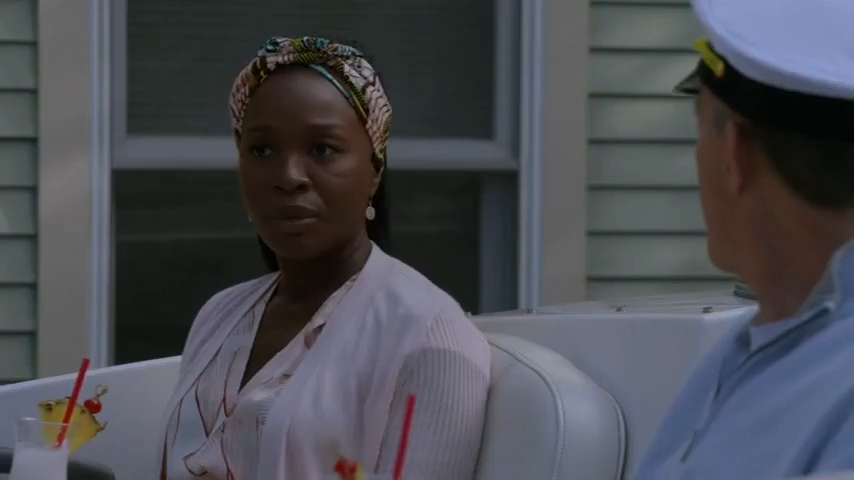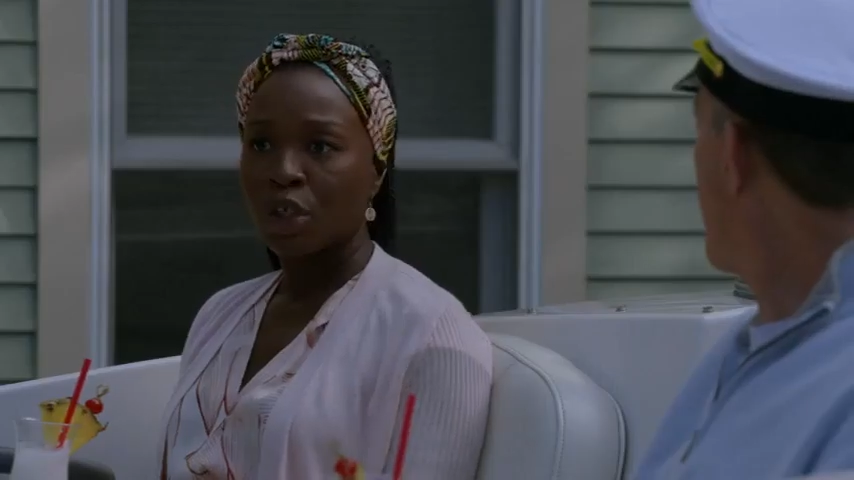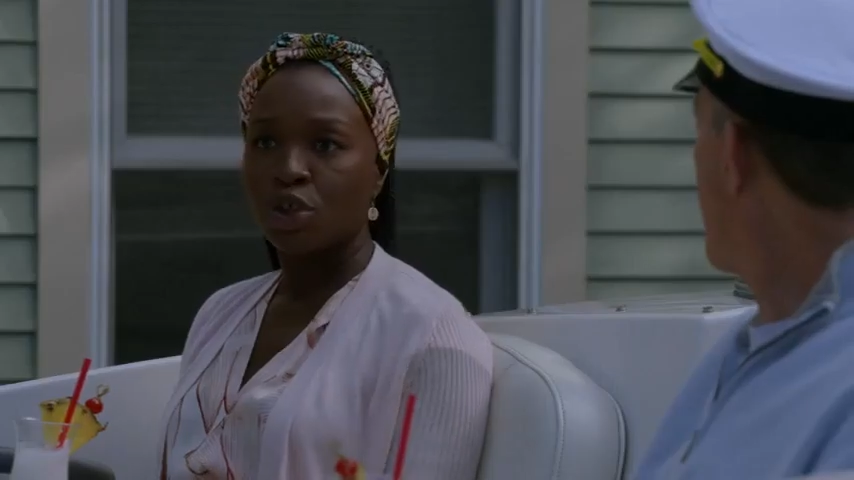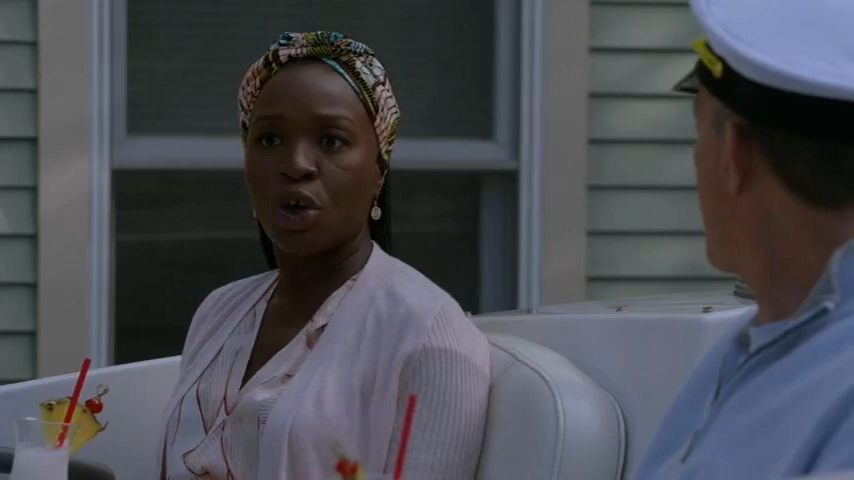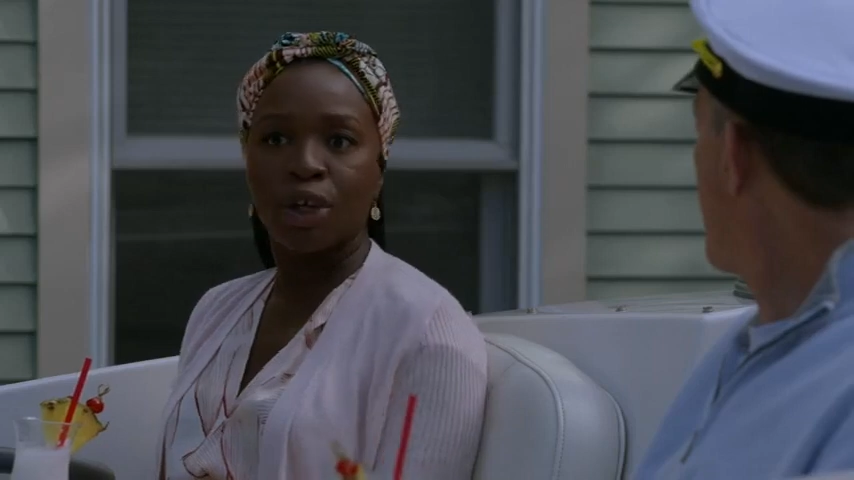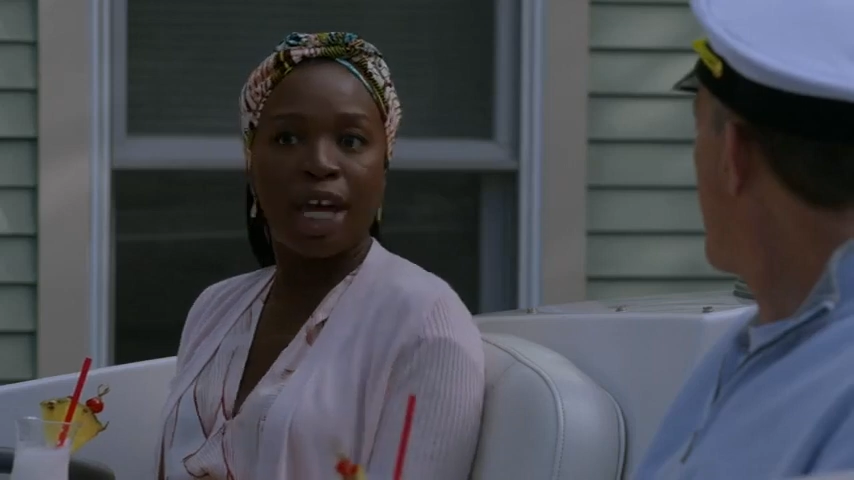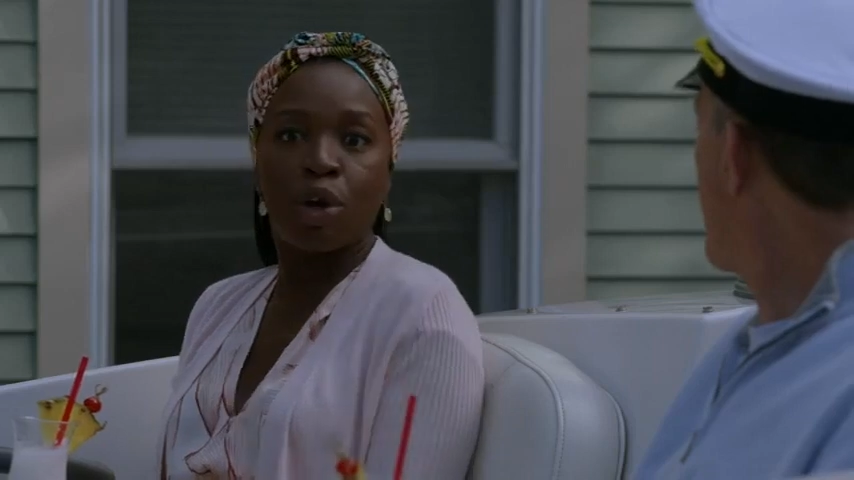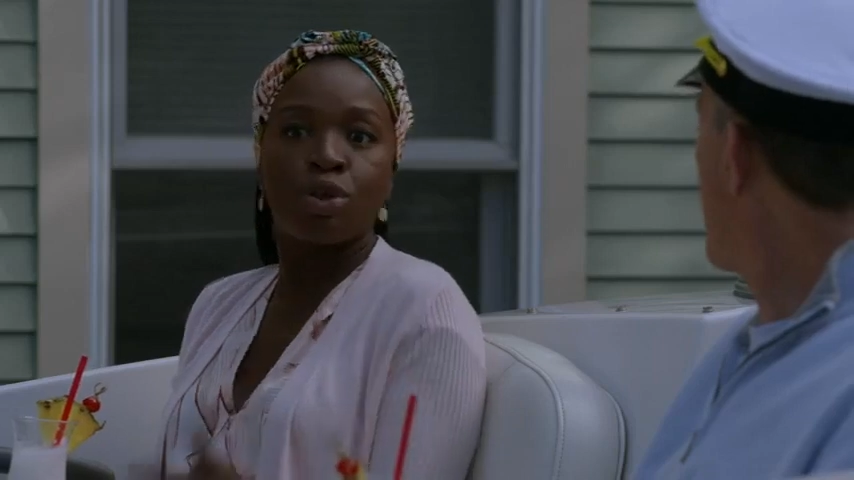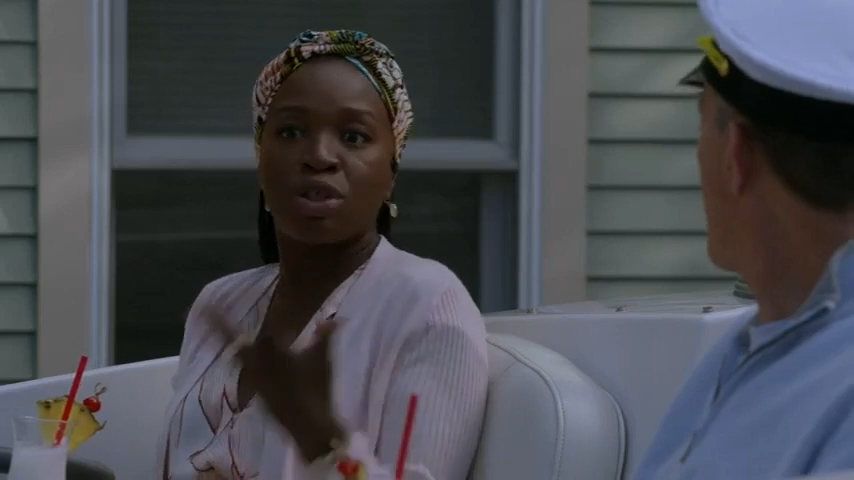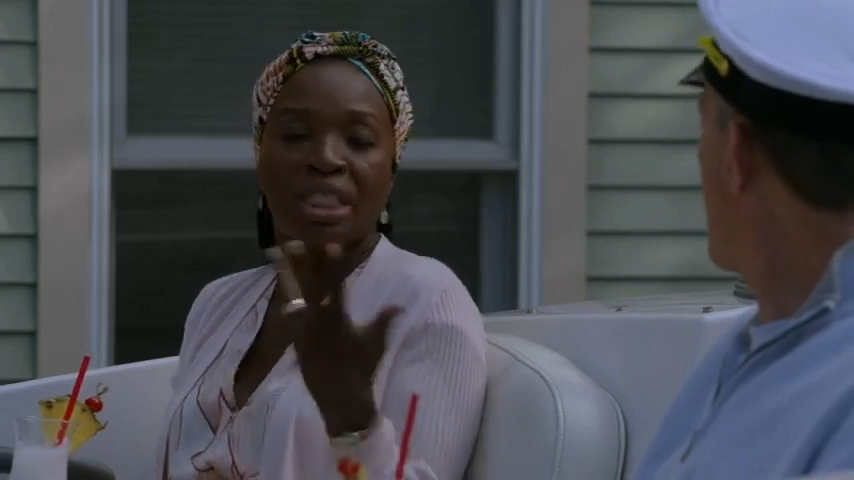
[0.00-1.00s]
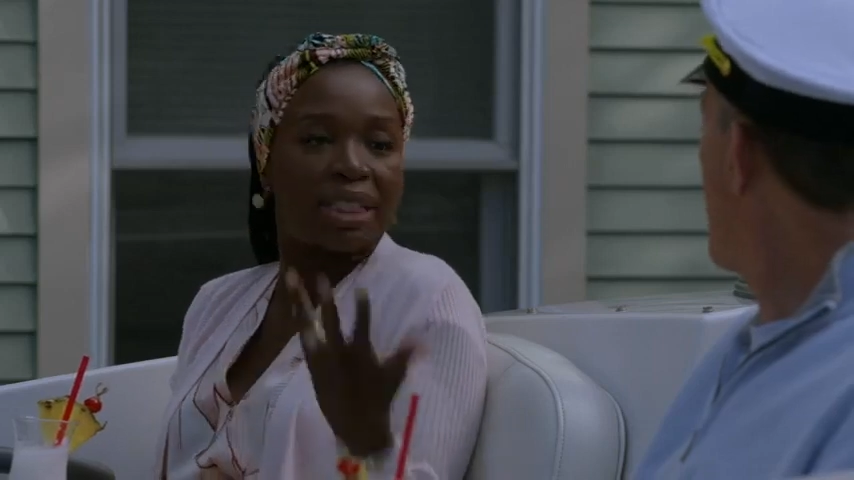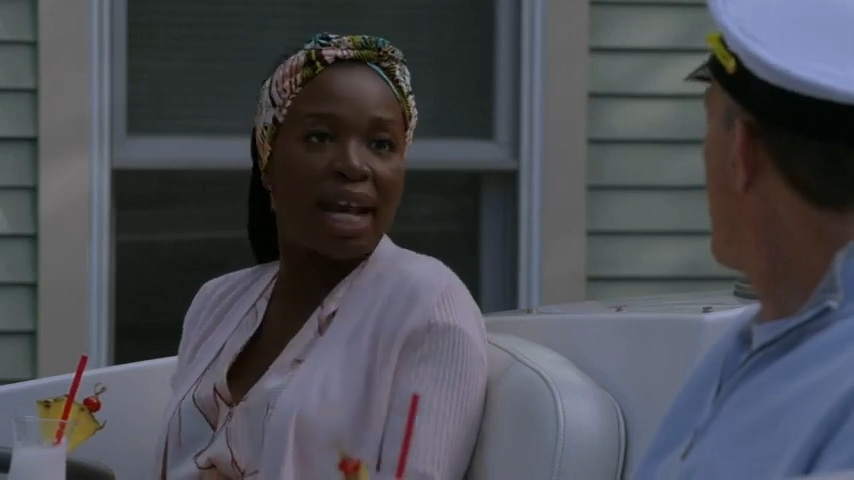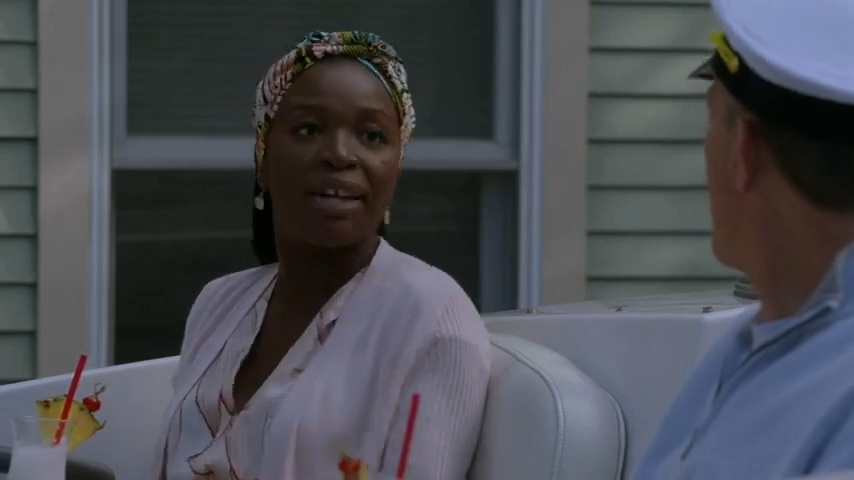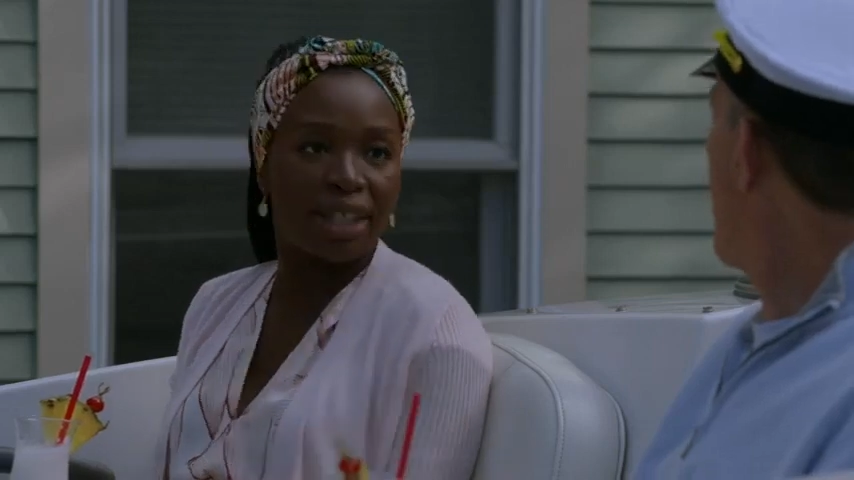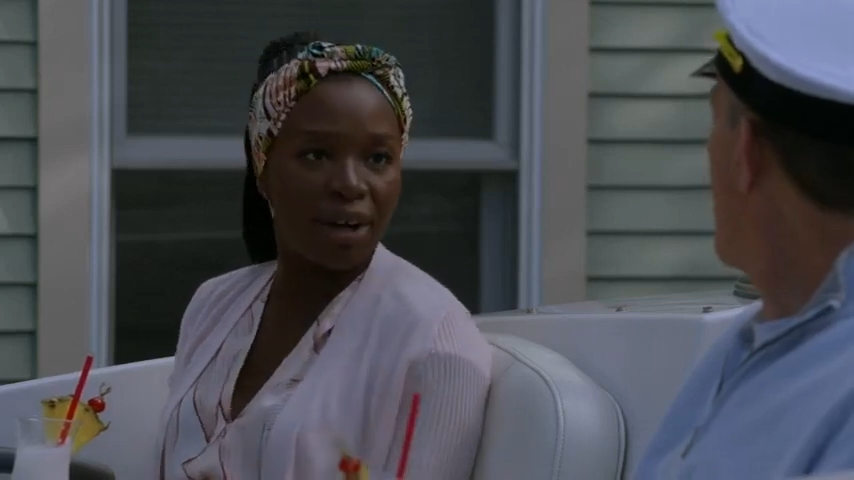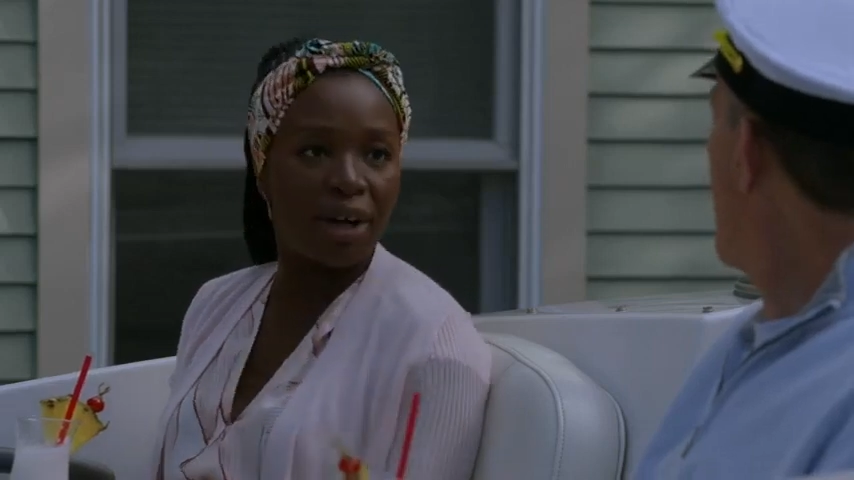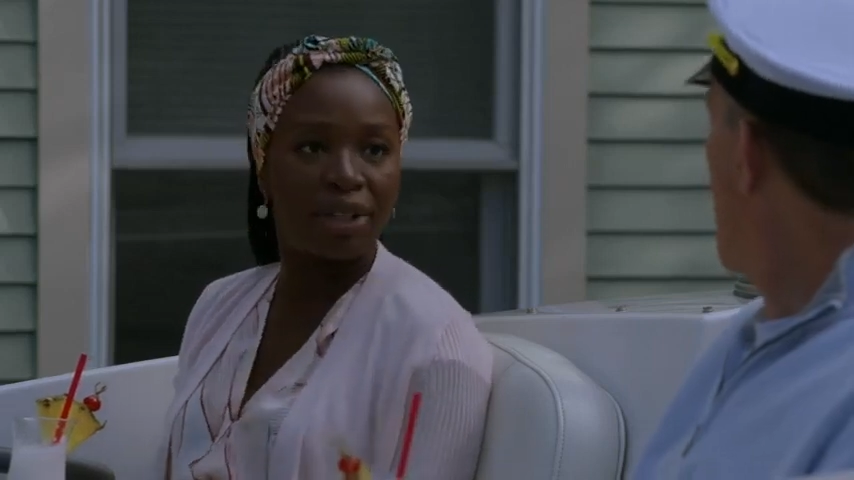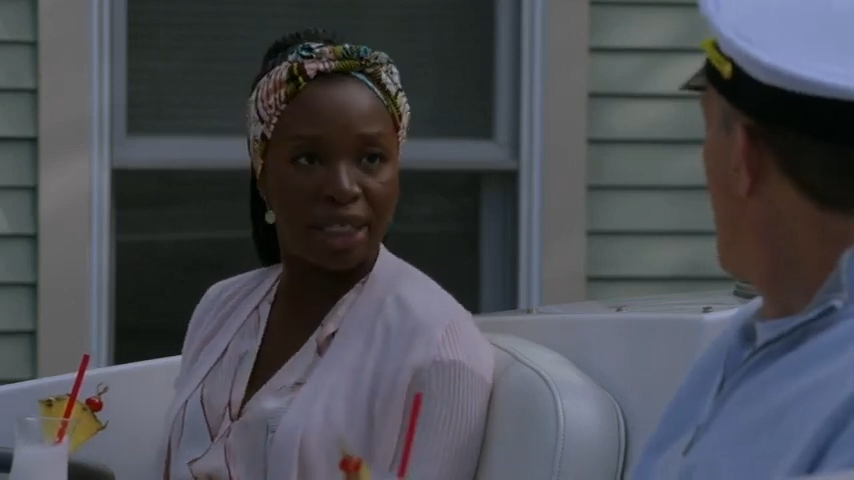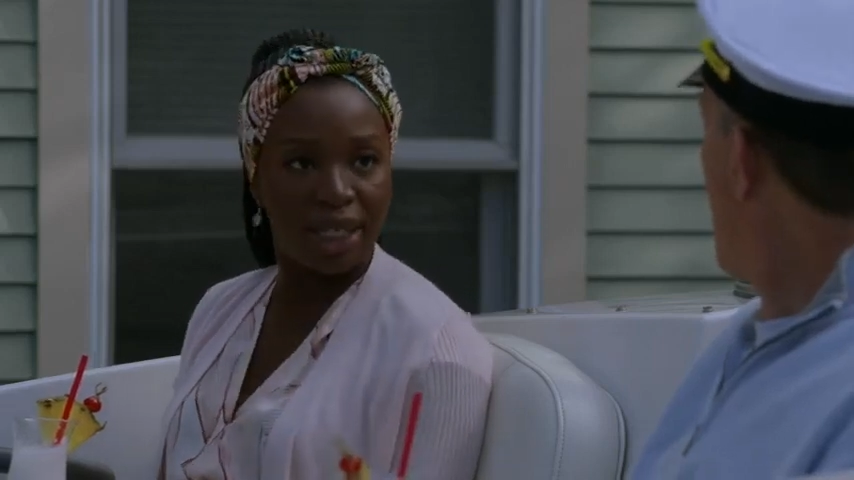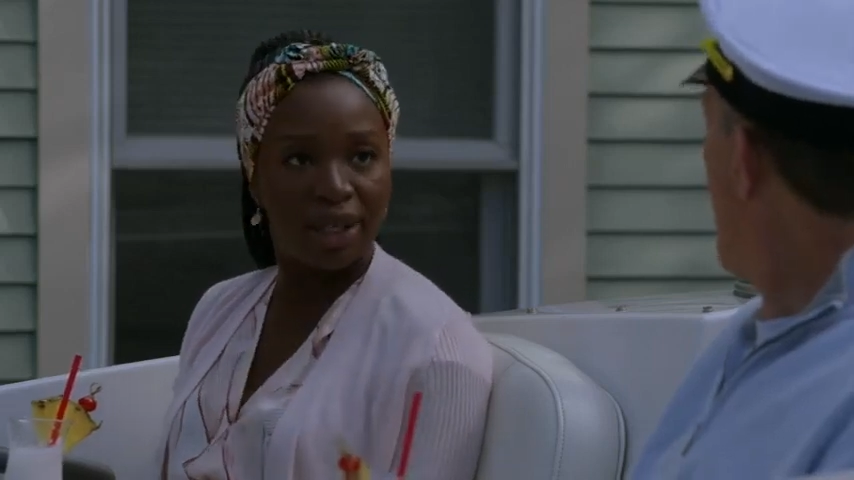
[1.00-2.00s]
So you're going to steer it
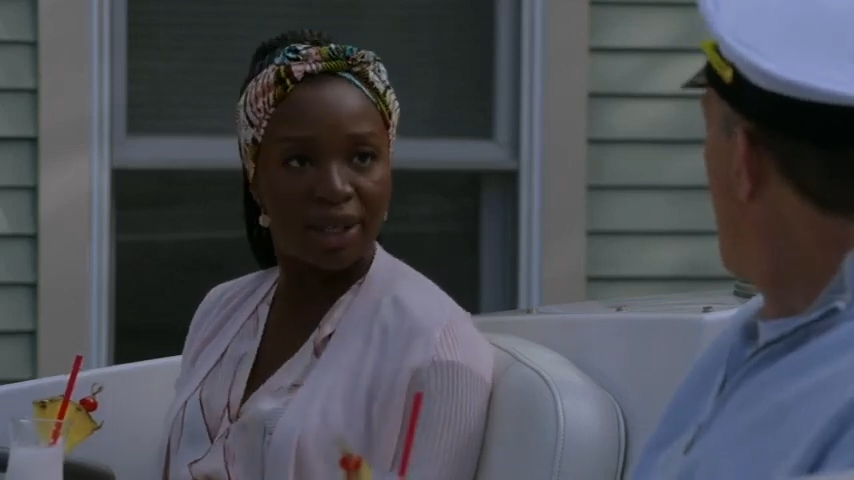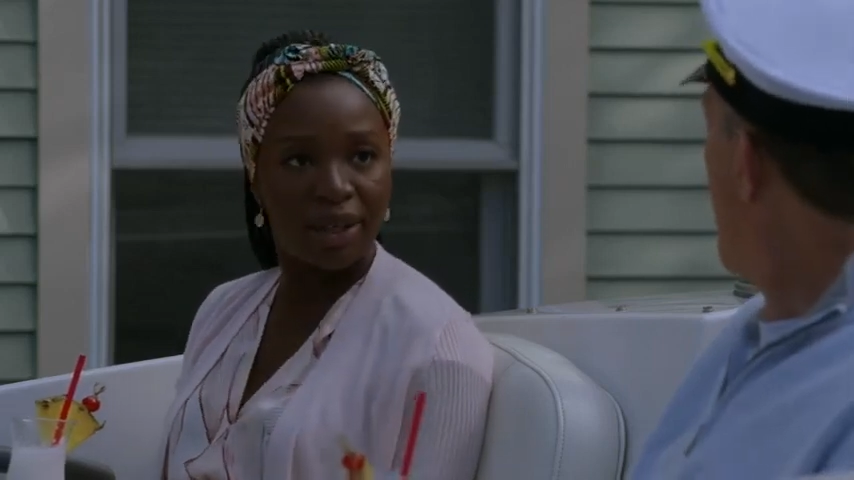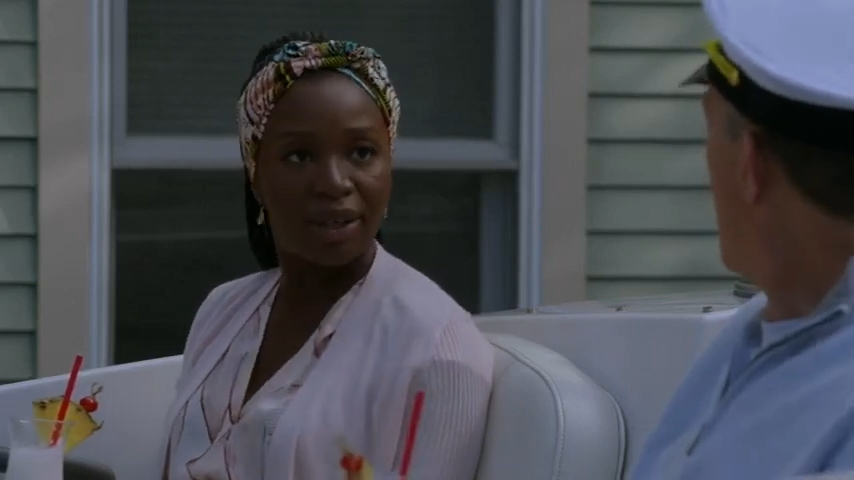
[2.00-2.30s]
around the lake?